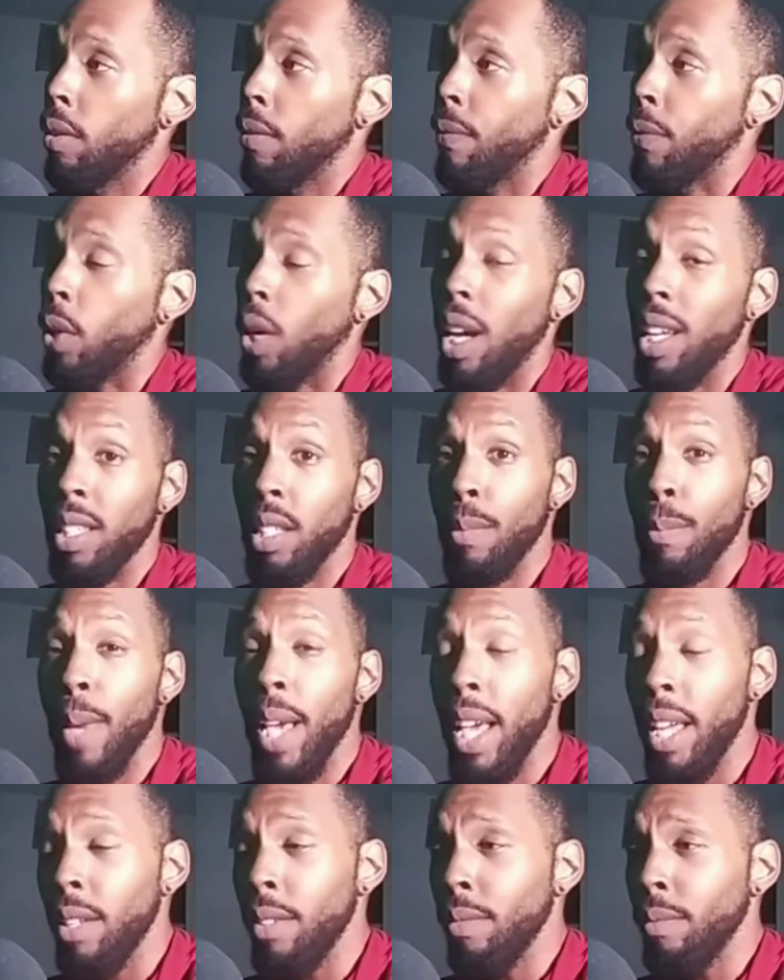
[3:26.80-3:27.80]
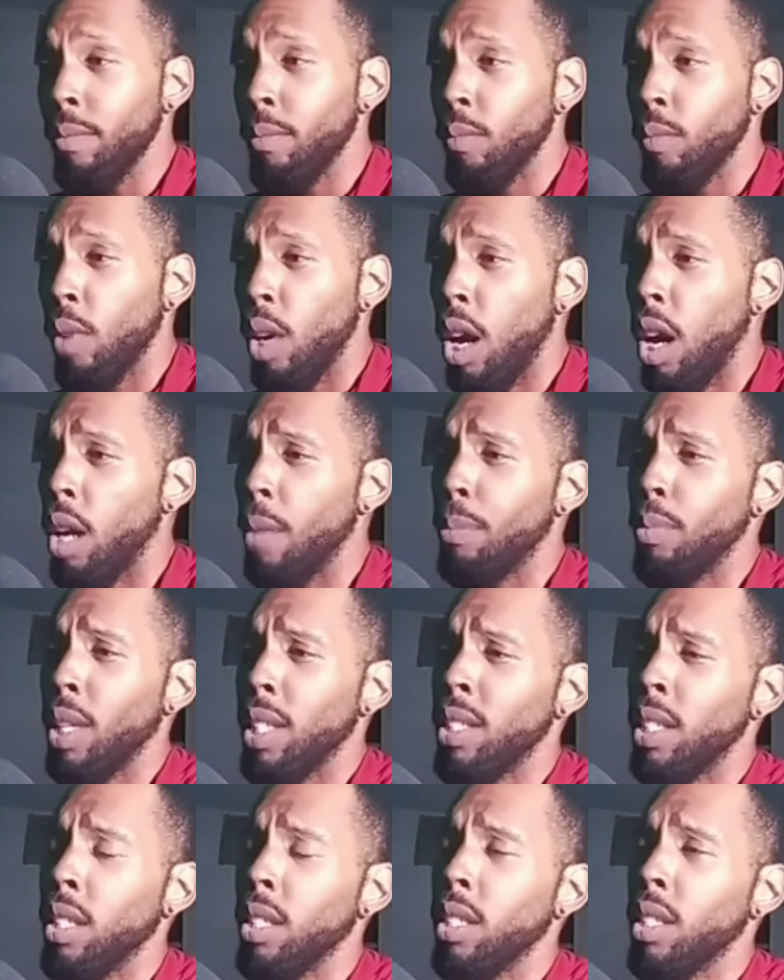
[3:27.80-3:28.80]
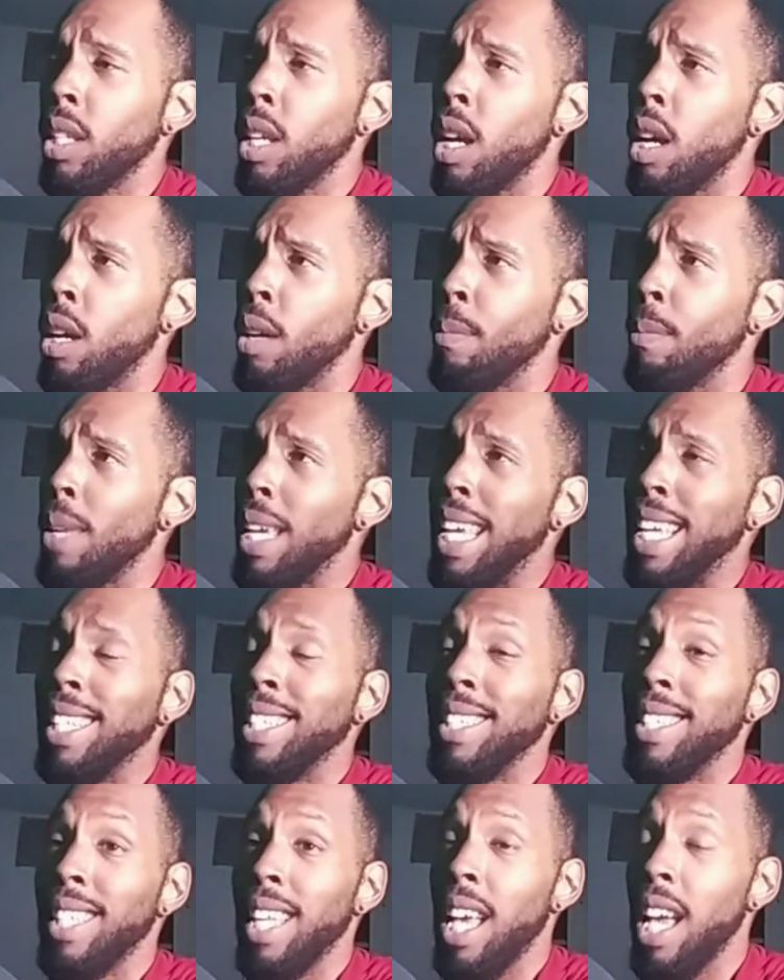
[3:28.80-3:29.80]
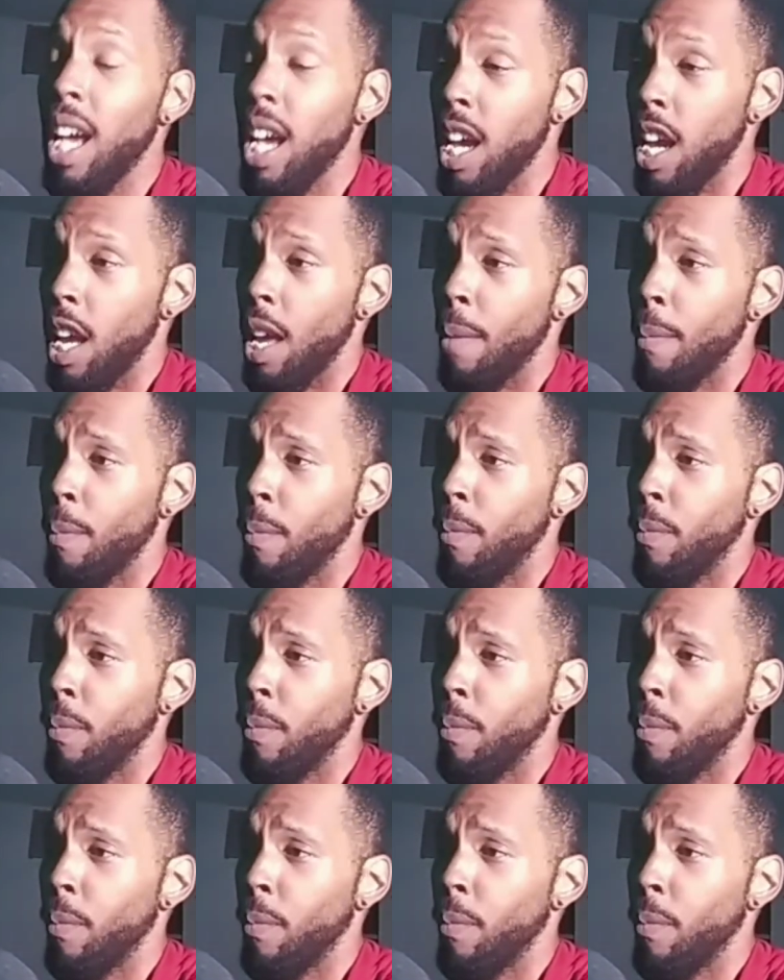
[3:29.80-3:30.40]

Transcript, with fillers: For us men, our blessings come in time,